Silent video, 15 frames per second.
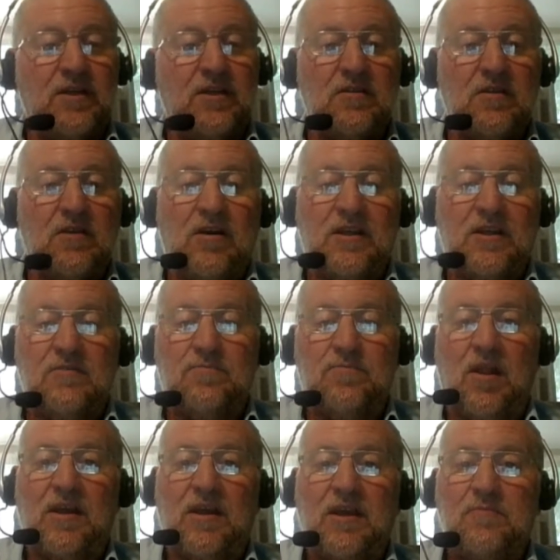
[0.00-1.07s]
can
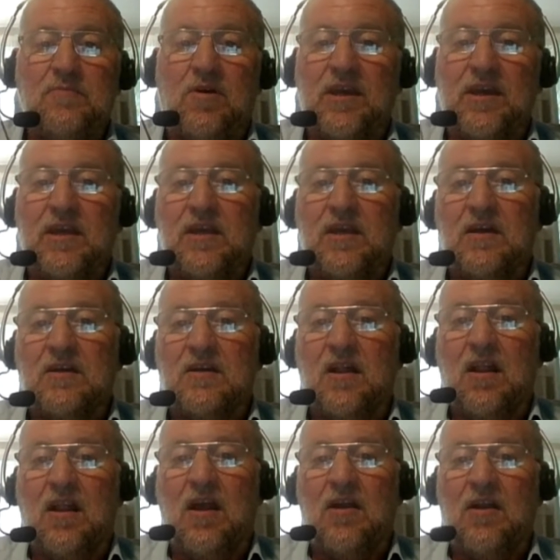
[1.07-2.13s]
plug in my
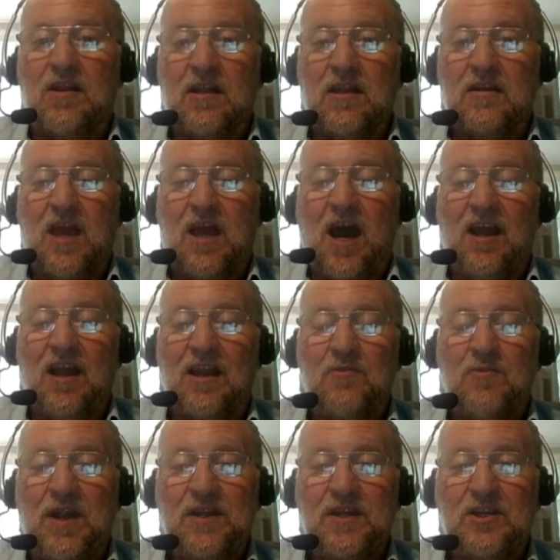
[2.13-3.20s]

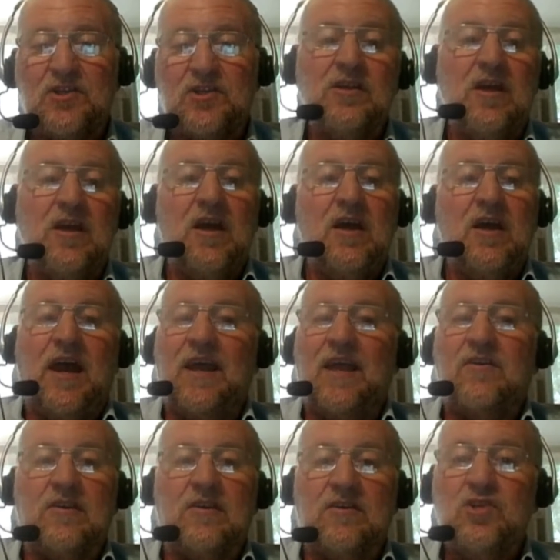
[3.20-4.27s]
Kali rendition
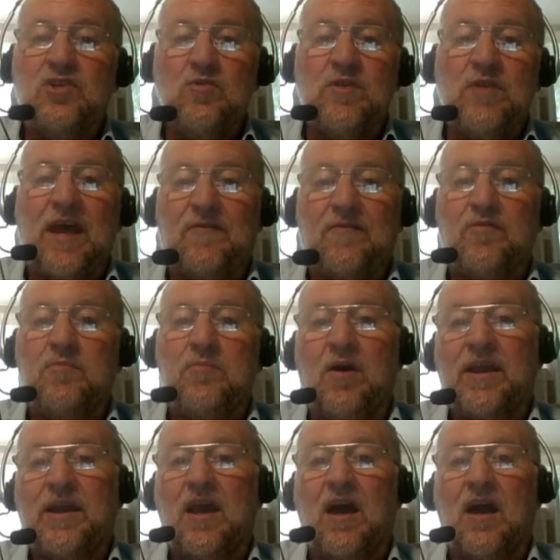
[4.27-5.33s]
and do that from
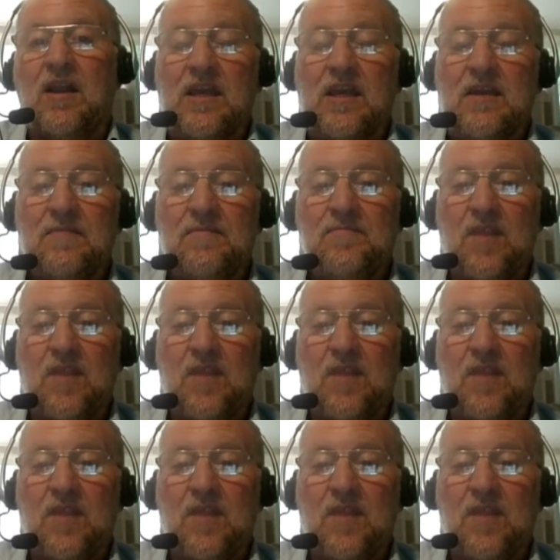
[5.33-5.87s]
my Kali.